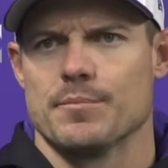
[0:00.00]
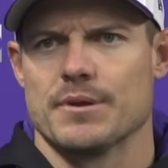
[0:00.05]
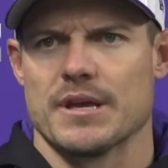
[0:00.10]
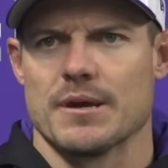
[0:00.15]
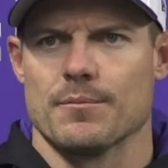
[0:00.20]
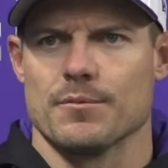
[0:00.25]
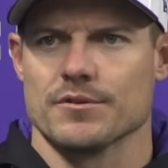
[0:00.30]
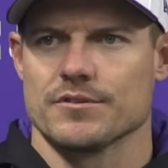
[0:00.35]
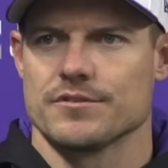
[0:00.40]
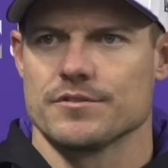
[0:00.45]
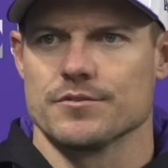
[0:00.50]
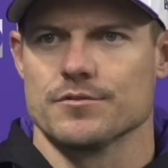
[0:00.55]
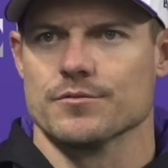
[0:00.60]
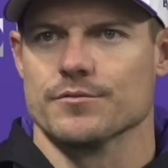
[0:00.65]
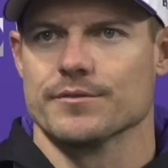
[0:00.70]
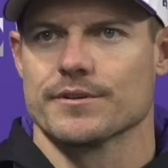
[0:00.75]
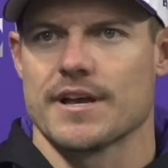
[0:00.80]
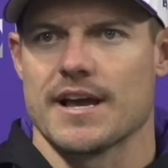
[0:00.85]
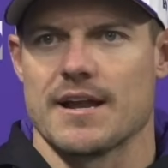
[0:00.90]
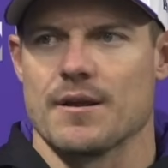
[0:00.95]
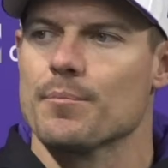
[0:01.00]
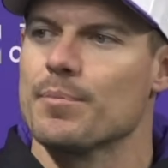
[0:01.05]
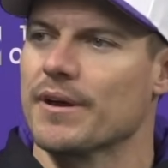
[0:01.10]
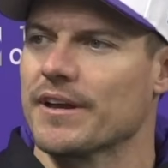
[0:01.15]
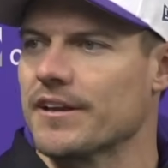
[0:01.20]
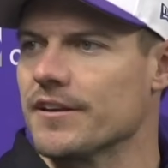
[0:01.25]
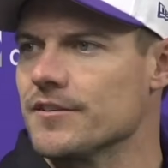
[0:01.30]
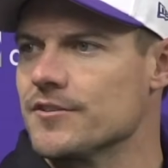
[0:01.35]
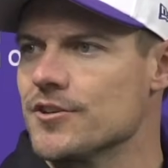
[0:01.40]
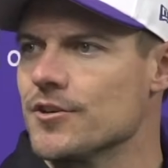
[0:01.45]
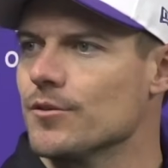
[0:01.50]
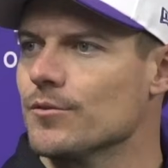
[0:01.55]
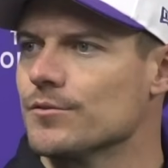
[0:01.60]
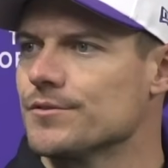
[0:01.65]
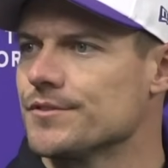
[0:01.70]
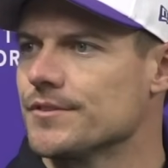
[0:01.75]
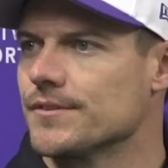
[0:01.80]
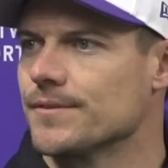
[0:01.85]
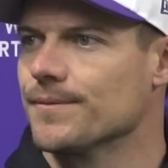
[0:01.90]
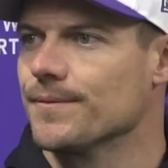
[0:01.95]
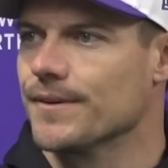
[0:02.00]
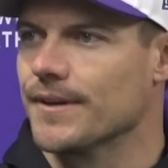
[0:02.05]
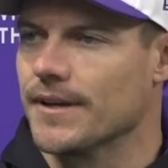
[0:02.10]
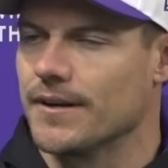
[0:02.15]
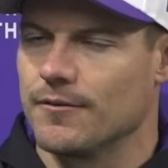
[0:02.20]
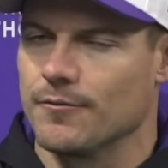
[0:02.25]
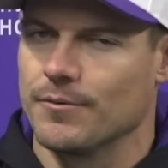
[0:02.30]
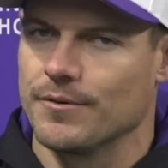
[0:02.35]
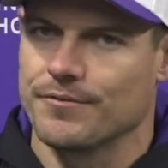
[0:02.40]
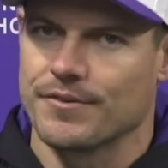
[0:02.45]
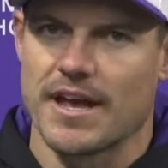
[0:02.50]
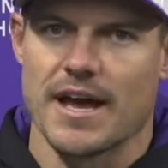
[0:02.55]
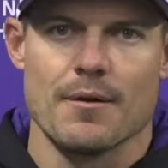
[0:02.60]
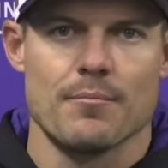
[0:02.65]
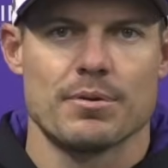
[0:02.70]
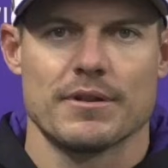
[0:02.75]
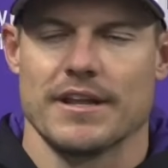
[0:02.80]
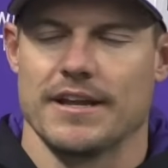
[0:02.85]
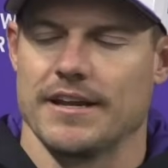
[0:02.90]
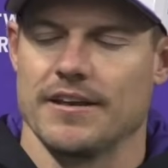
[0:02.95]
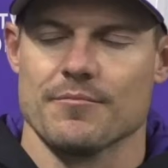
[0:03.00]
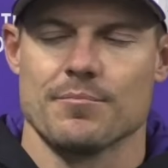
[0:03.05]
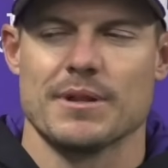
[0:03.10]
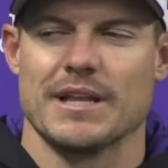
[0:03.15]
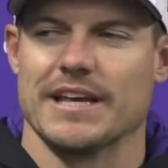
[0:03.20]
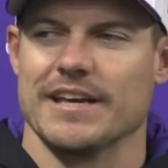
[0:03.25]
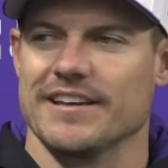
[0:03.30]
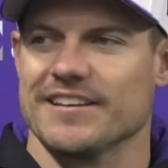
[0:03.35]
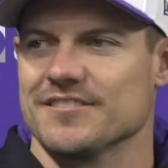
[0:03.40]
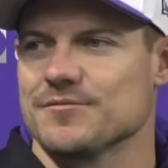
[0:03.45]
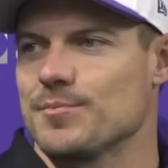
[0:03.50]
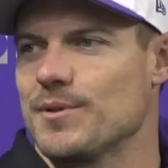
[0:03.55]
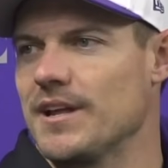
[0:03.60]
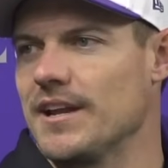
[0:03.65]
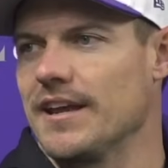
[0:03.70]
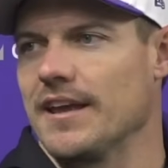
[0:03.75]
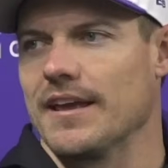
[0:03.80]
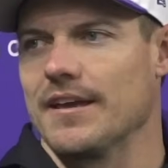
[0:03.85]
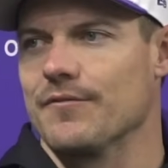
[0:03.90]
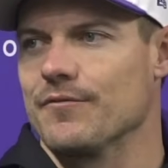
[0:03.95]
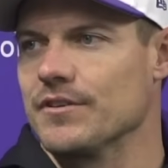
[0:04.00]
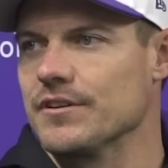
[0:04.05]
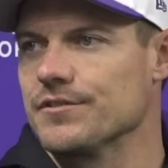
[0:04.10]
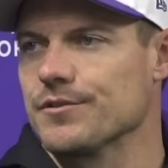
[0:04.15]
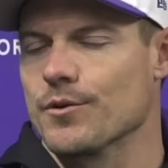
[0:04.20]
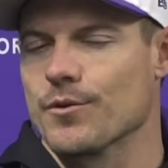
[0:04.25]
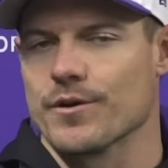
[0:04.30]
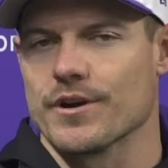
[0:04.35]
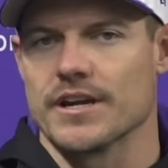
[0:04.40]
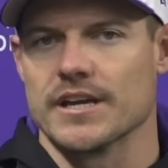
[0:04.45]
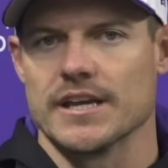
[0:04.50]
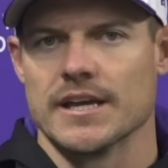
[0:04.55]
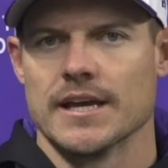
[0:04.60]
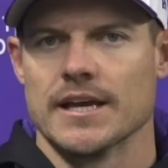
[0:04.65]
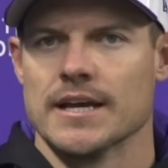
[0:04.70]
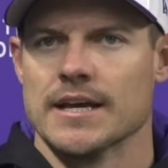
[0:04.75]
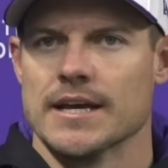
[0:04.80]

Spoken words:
be able to kind of pick and choose. You know, we've got plenty of plays, plenty of inventory.